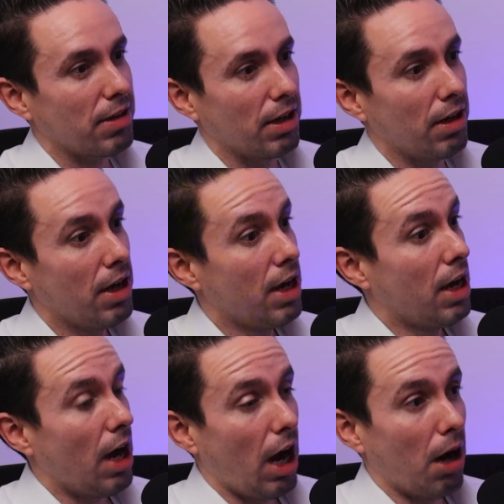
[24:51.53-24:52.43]
And
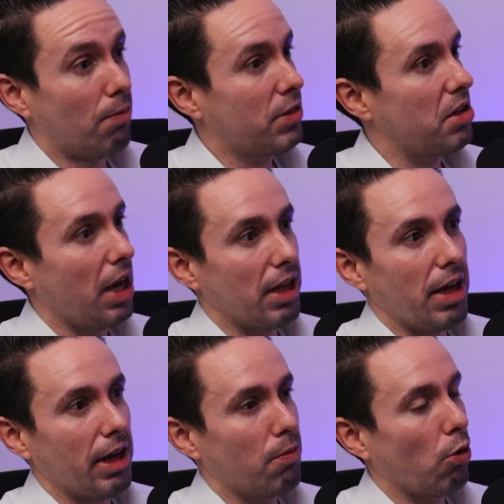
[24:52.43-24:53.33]
today
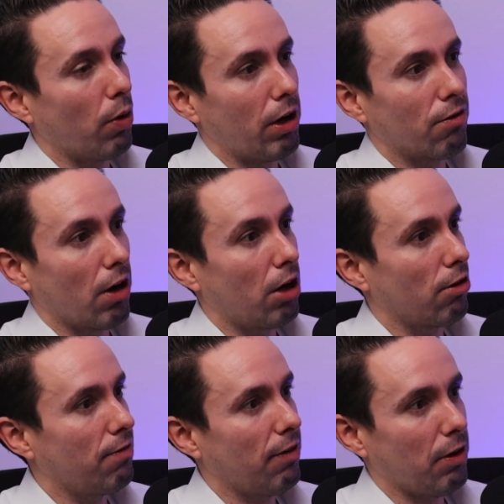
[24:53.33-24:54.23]
they employ over
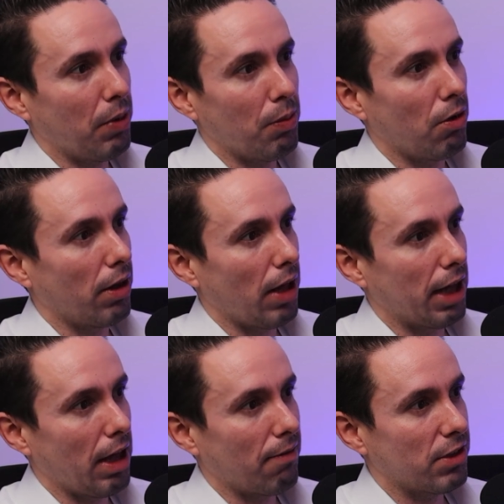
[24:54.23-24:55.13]
150 people
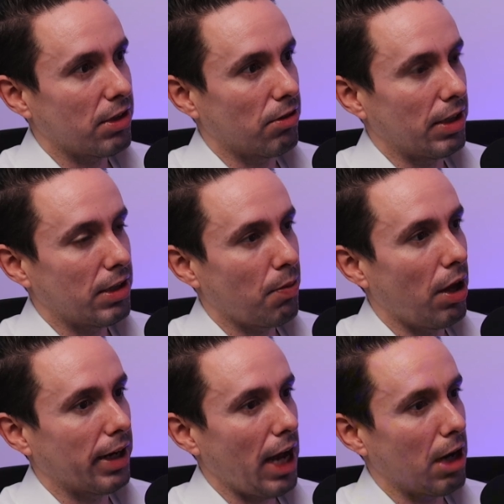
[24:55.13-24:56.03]
at that facility
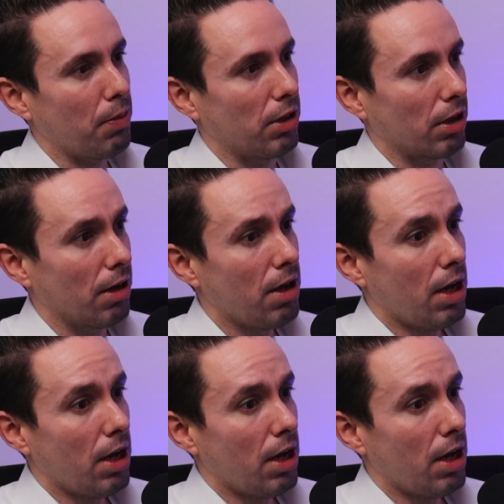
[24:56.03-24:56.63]
supplying Caterpillar.